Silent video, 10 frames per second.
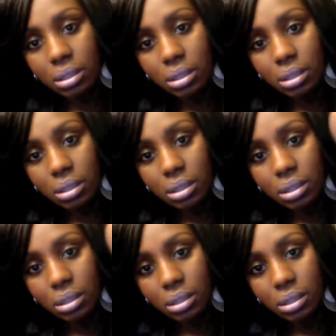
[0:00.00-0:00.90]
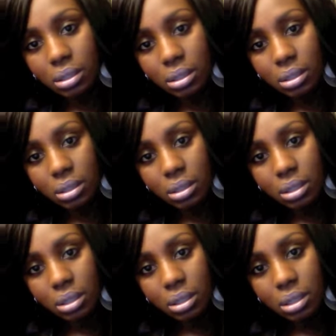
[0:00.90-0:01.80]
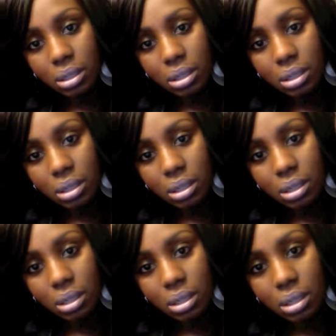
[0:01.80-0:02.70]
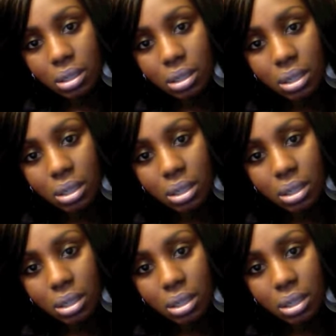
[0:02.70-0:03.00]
(no one is talking)